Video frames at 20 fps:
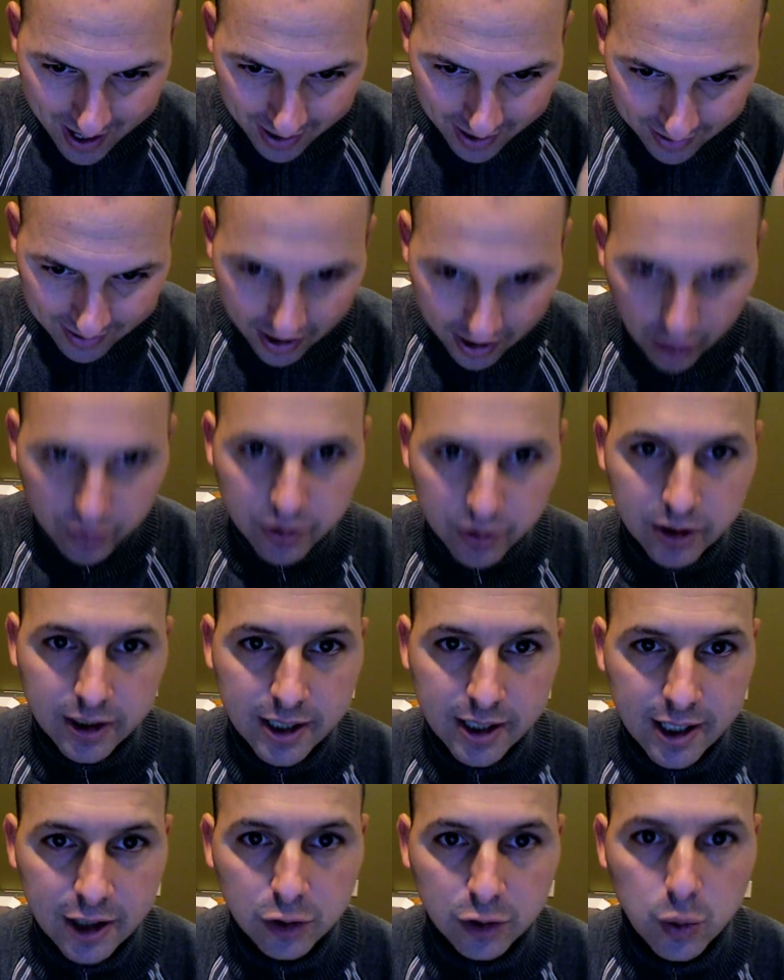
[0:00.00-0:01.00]
tell you
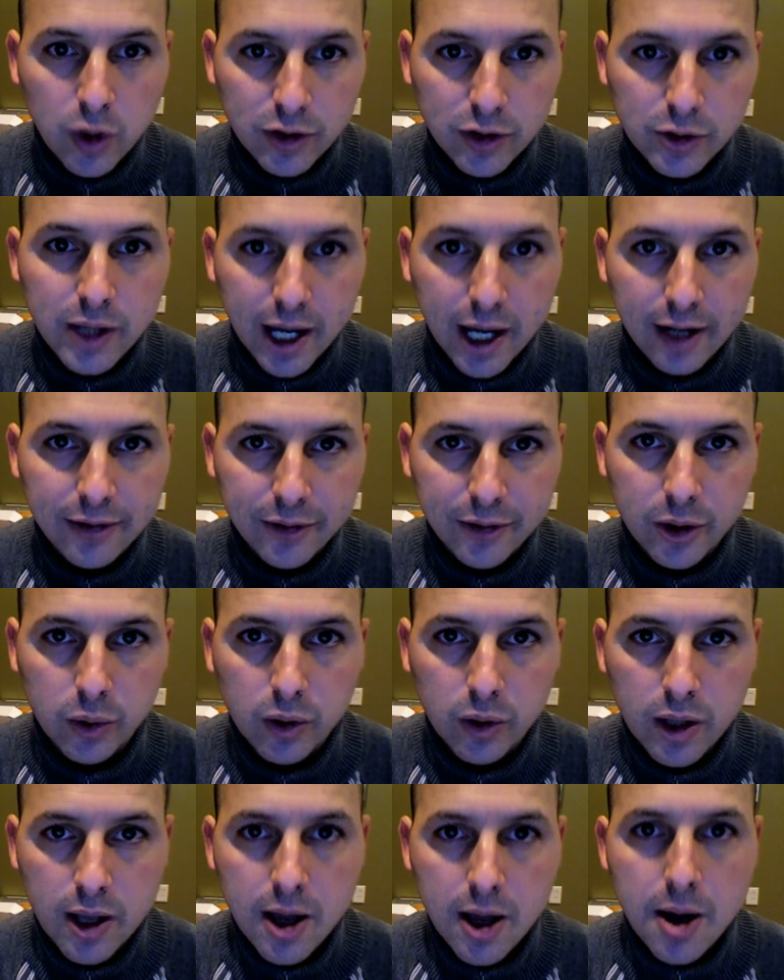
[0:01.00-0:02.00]
here's what you got to do.
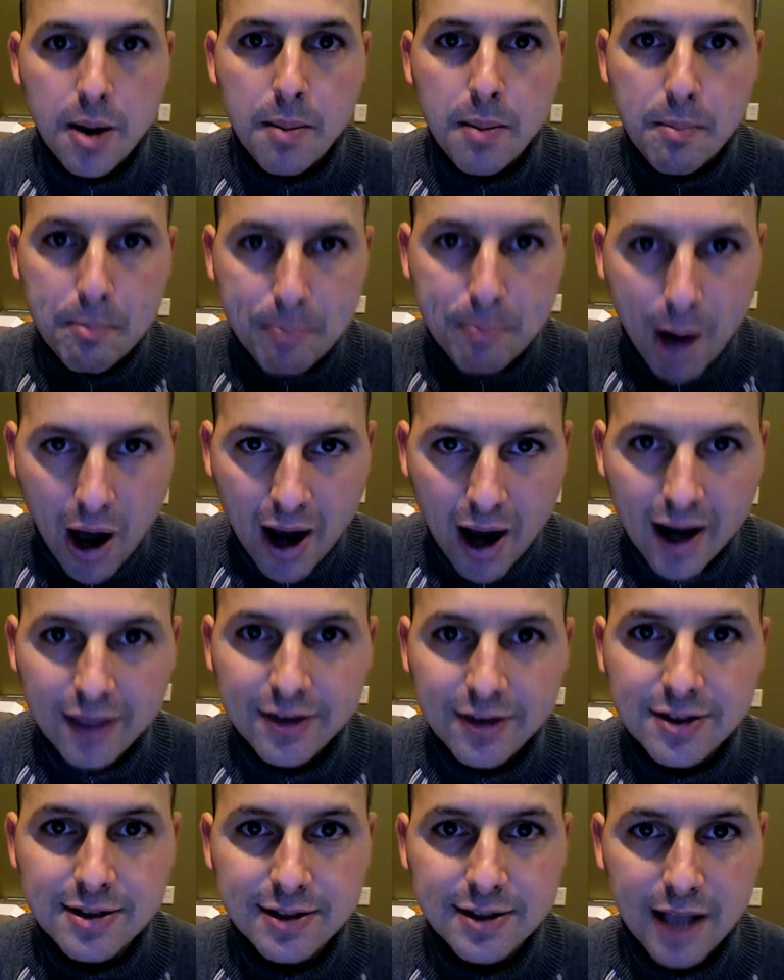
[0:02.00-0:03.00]
Buy
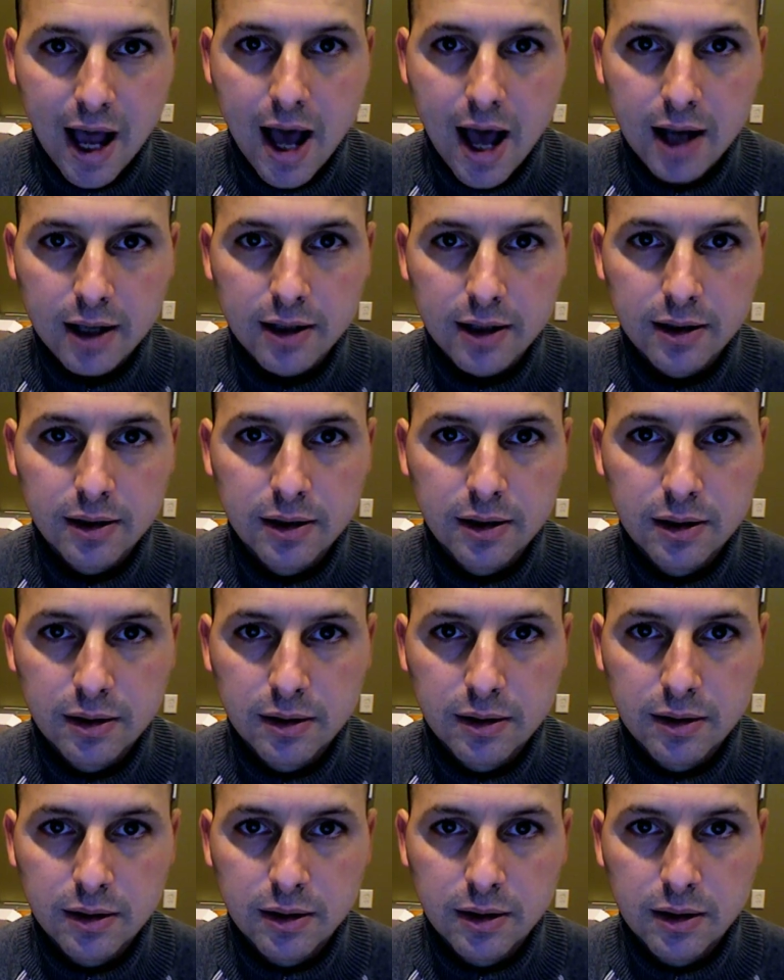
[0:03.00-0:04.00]
the stock,
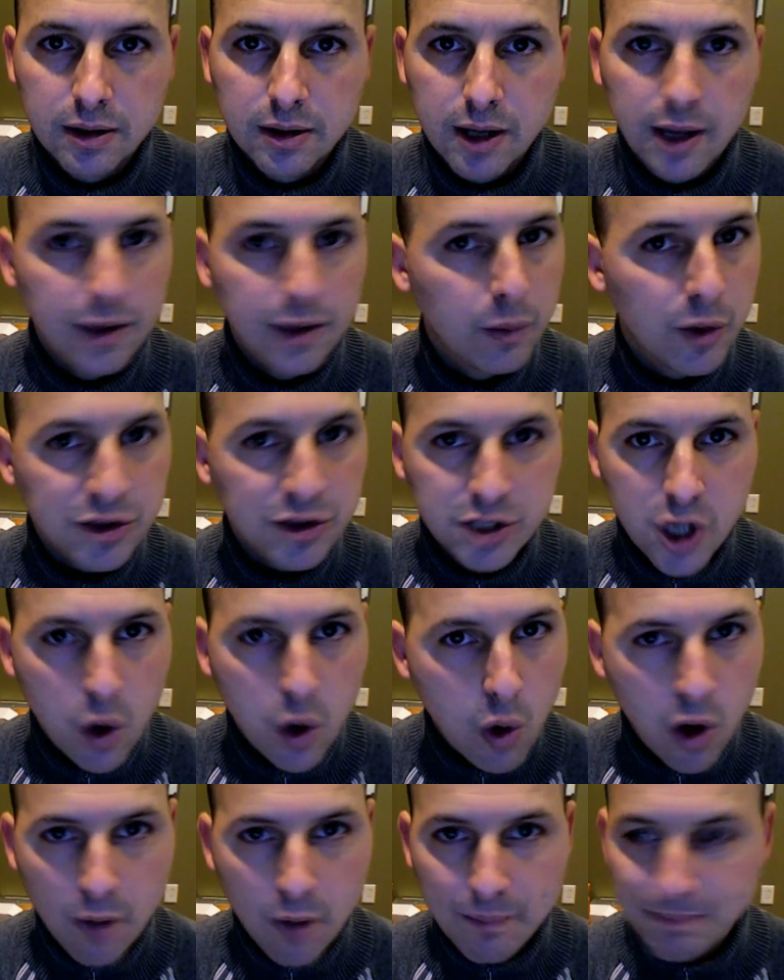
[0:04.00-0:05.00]
and there was
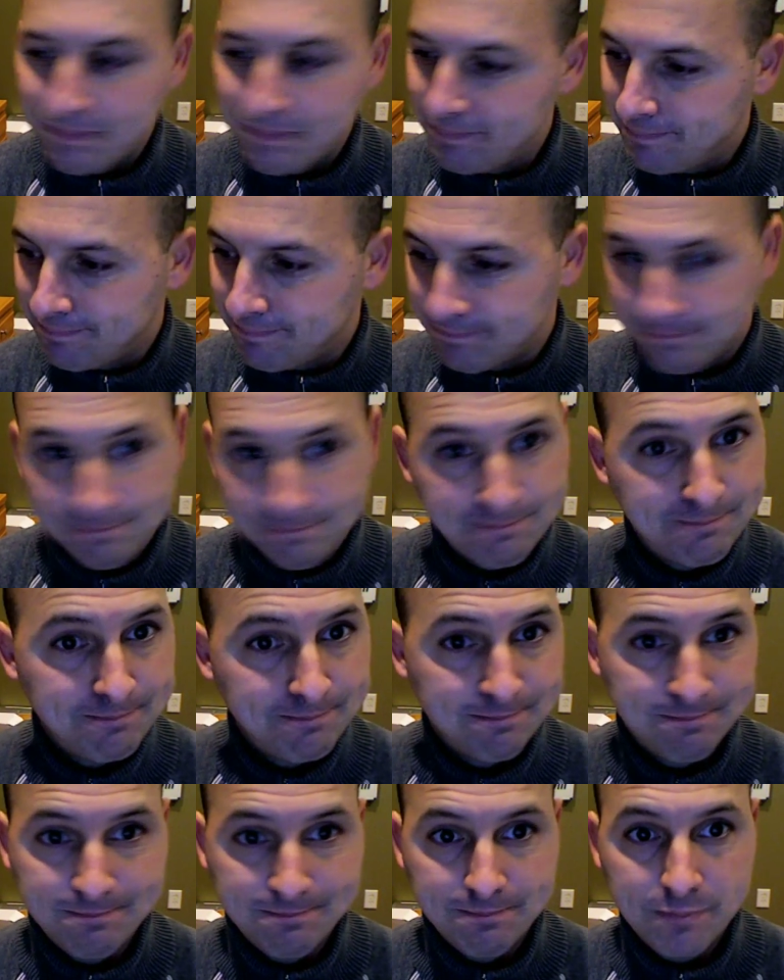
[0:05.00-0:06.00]
no,
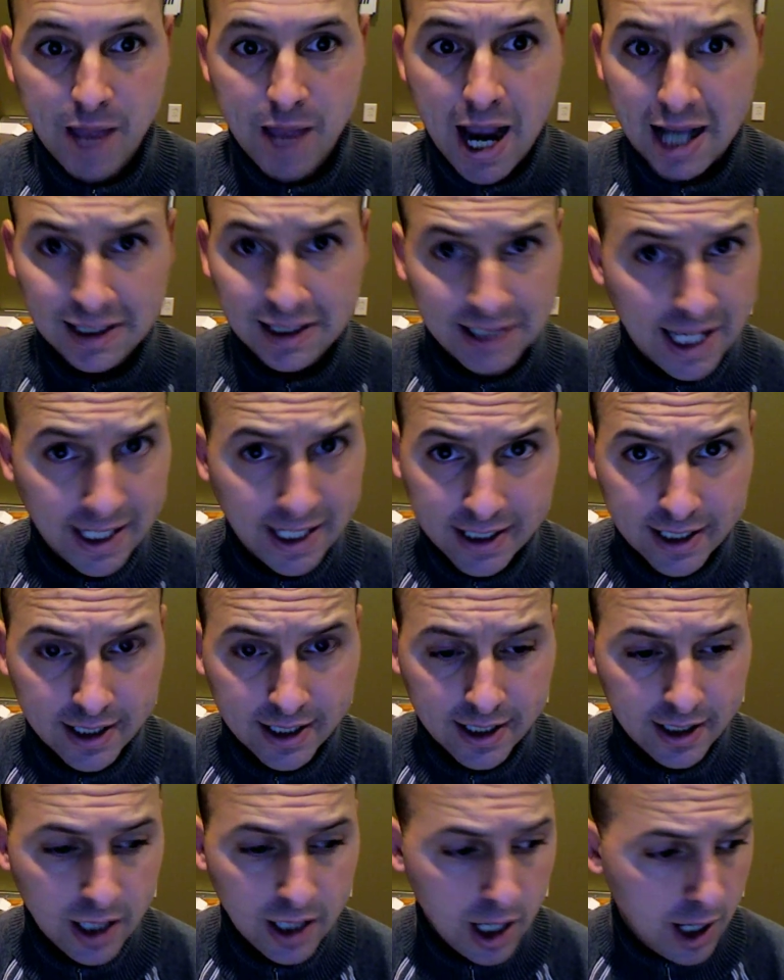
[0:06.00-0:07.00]
I like
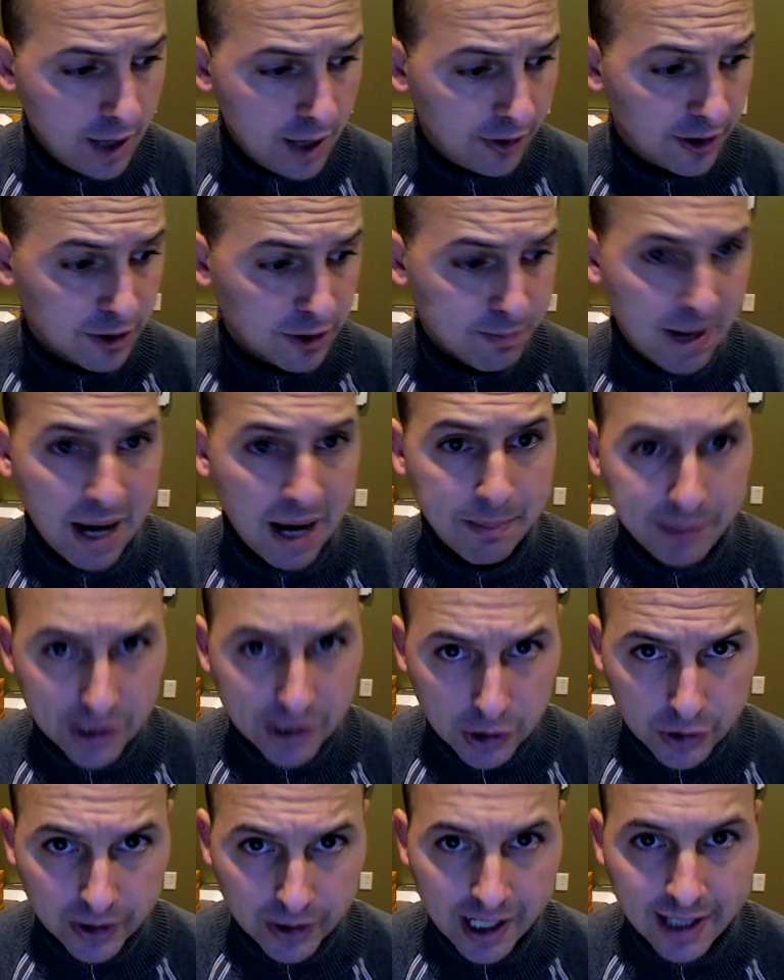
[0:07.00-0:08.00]
it, this might be
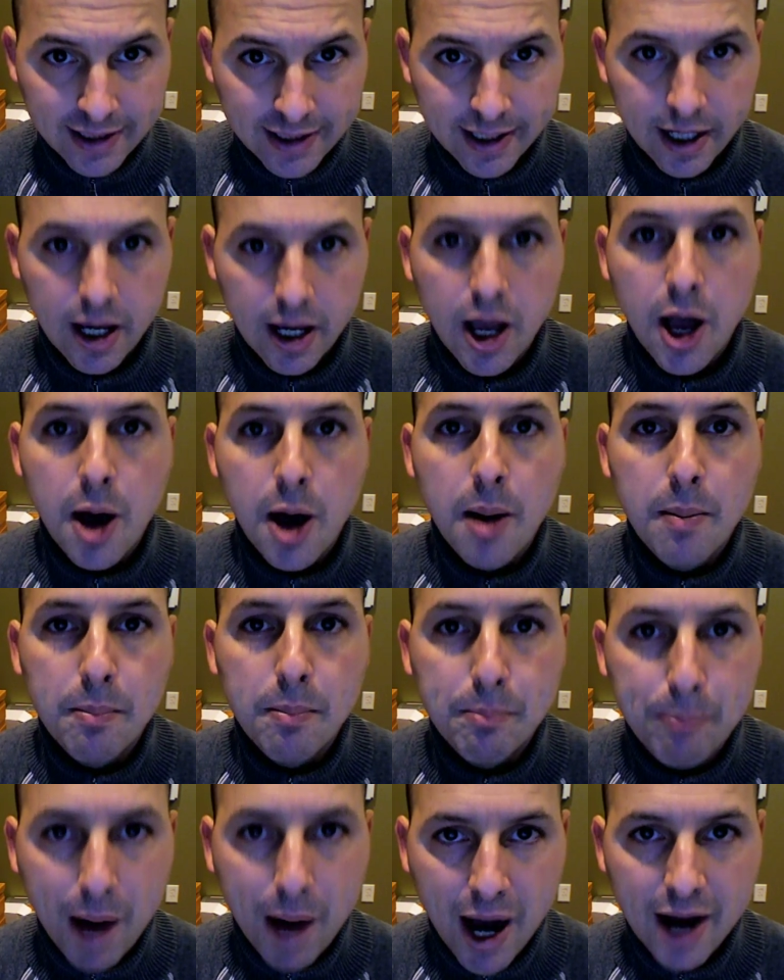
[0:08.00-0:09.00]
a good idea.
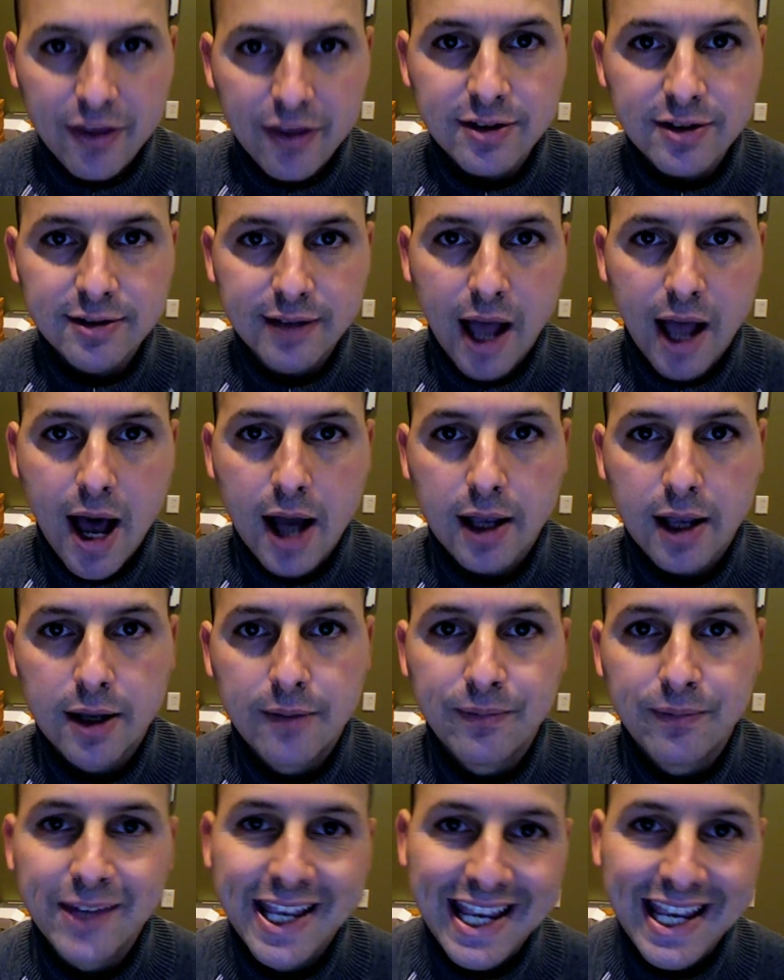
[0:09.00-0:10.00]
Buy the stock
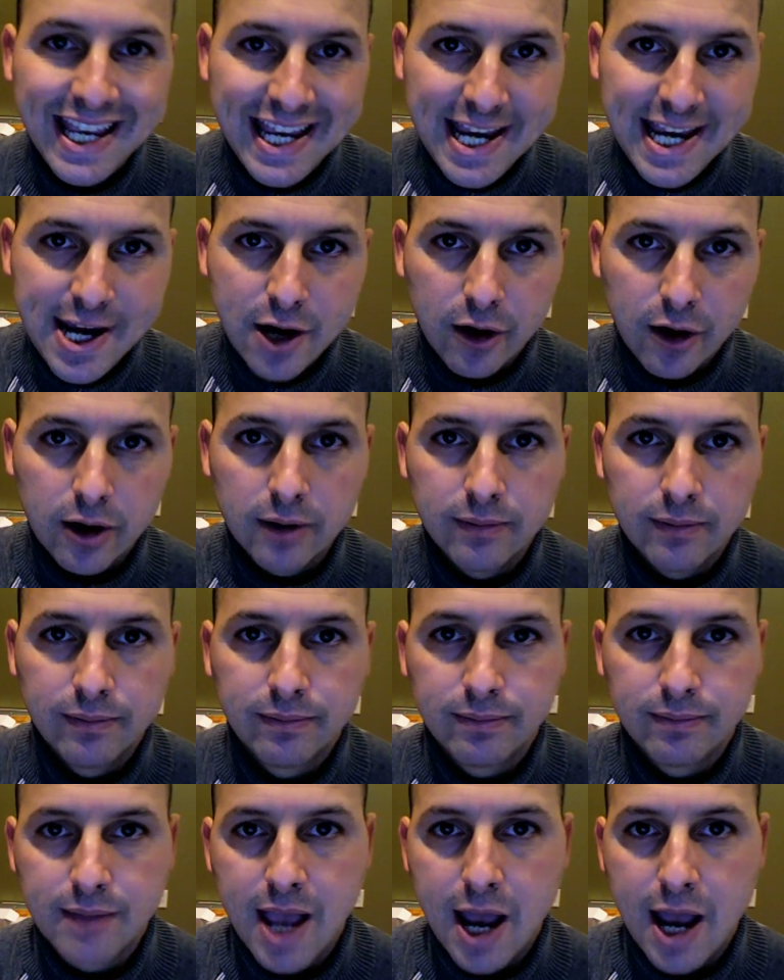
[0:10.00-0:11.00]
here
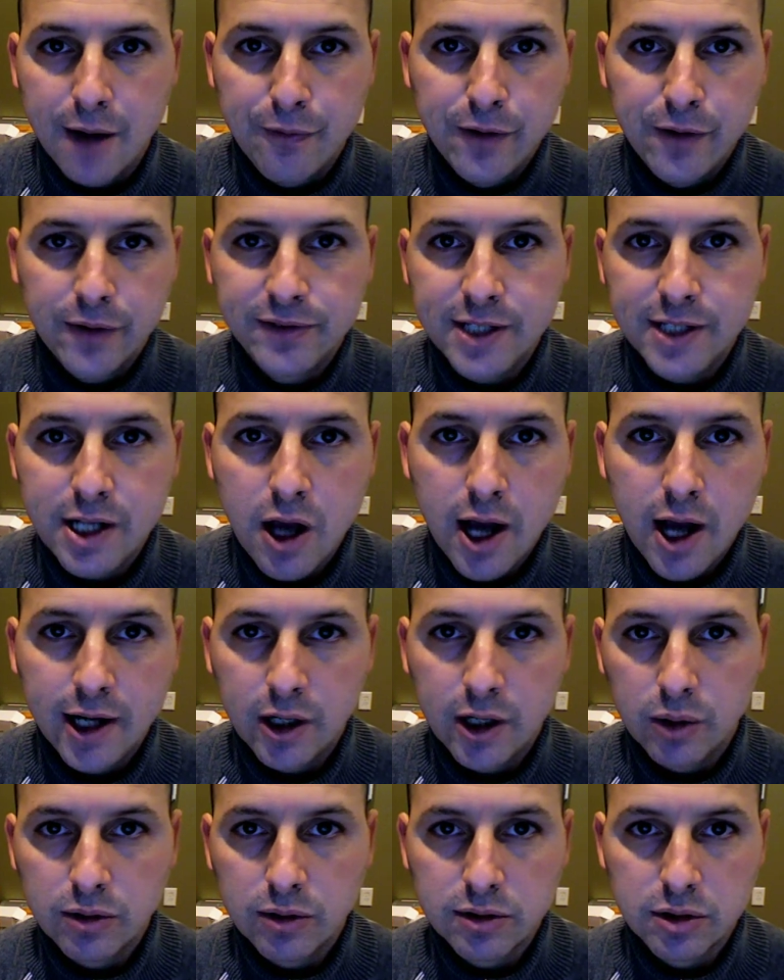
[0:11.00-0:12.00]
at
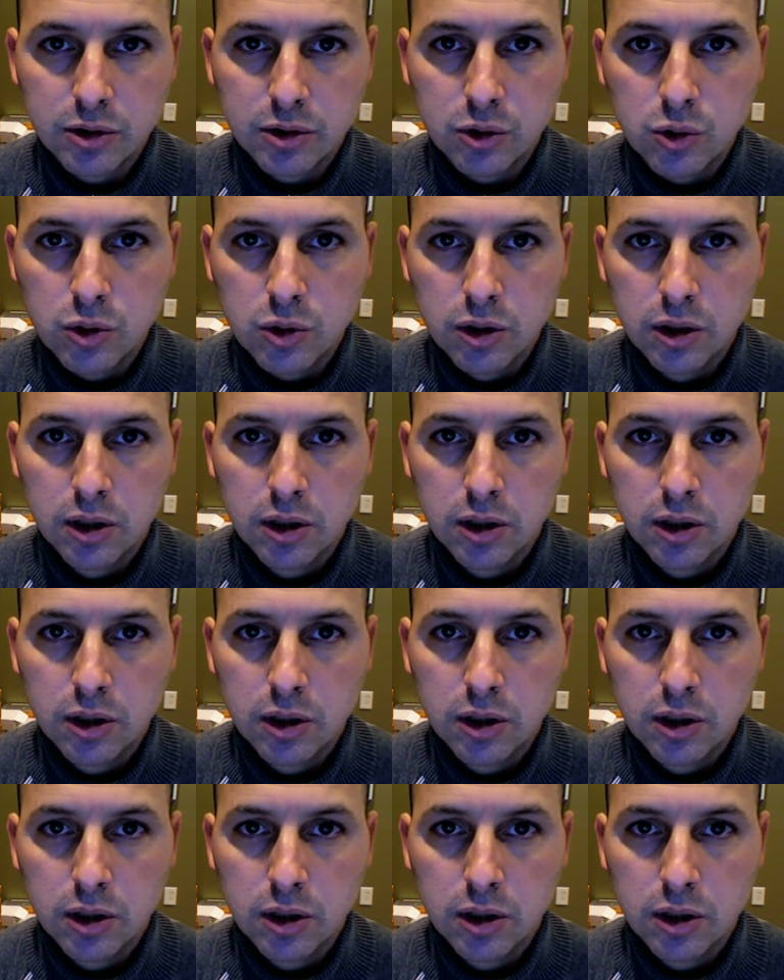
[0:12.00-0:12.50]
59.02